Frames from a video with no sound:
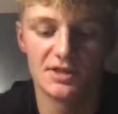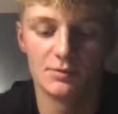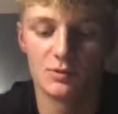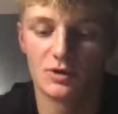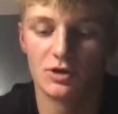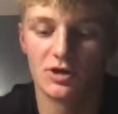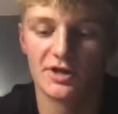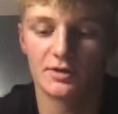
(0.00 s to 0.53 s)
where
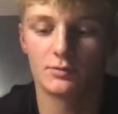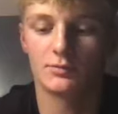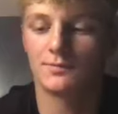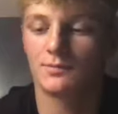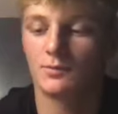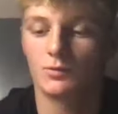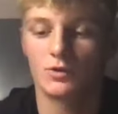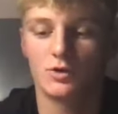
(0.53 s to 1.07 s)
like
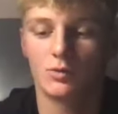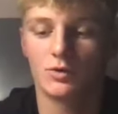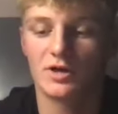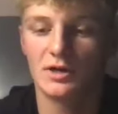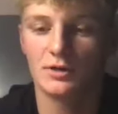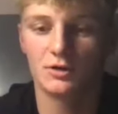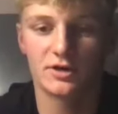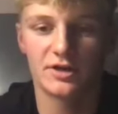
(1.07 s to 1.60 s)
we're
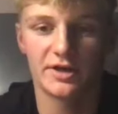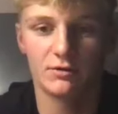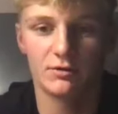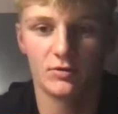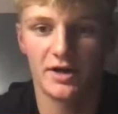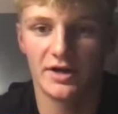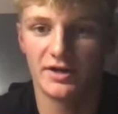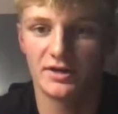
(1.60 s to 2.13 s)
not looking at
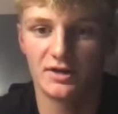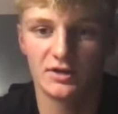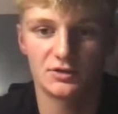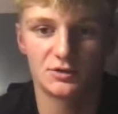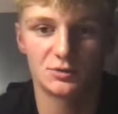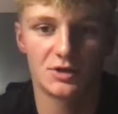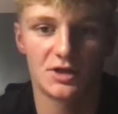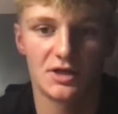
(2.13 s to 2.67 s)
rankings.
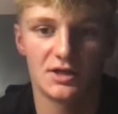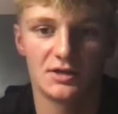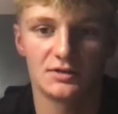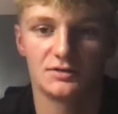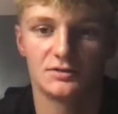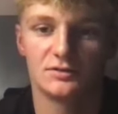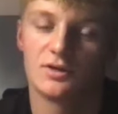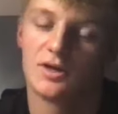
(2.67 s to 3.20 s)
We're not,
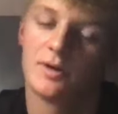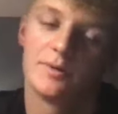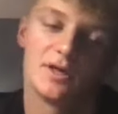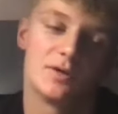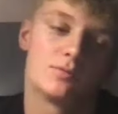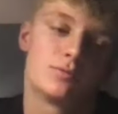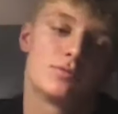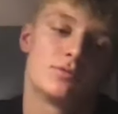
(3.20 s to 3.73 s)
I
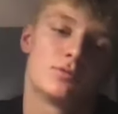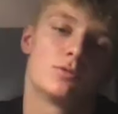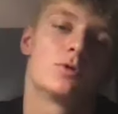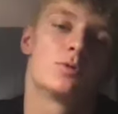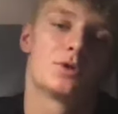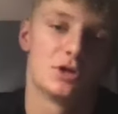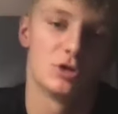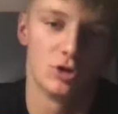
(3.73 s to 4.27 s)
mean,
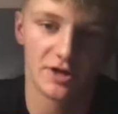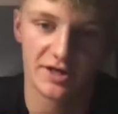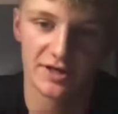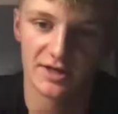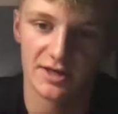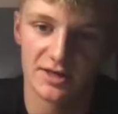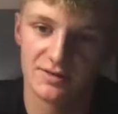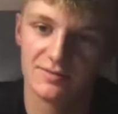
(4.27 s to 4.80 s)
we look at
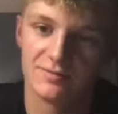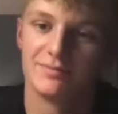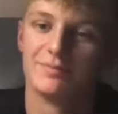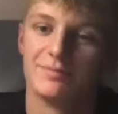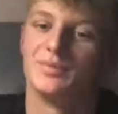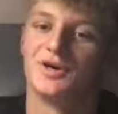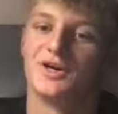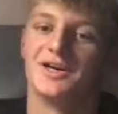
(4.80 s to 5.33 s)
it,
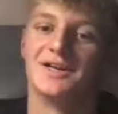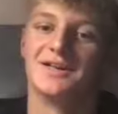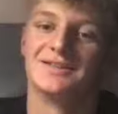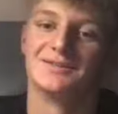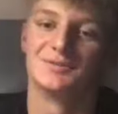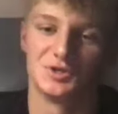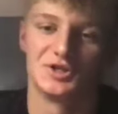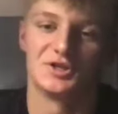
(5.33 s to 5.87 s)
but
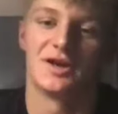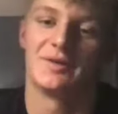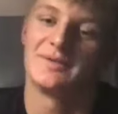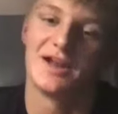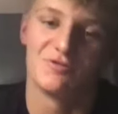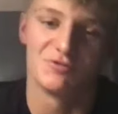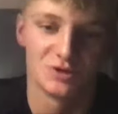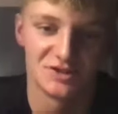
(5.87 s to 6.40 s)

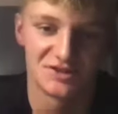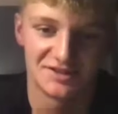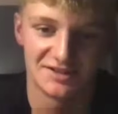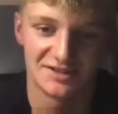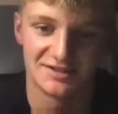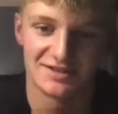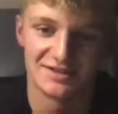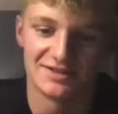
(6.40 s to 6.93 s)
everyone
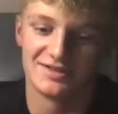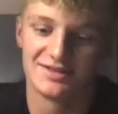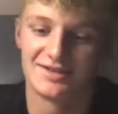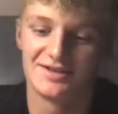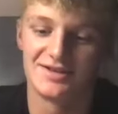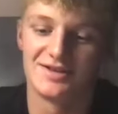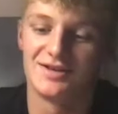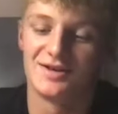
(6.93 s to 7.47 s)
sees it.
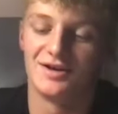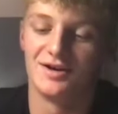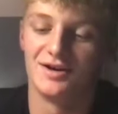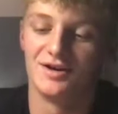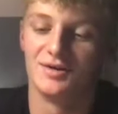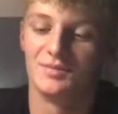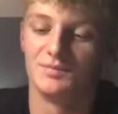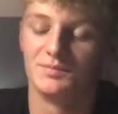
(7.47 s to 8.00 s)

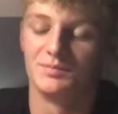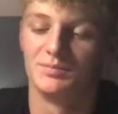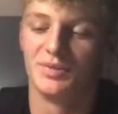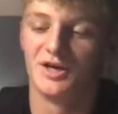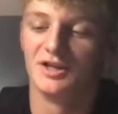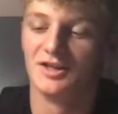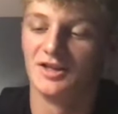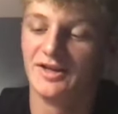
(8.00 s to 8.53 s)
But
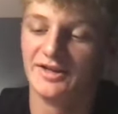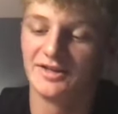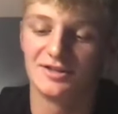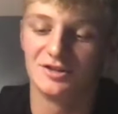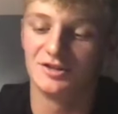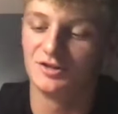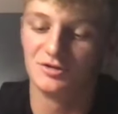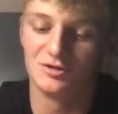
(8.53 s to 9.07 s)
like
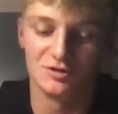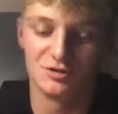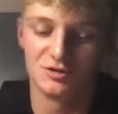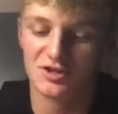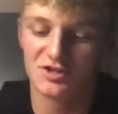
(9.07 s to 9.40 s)
you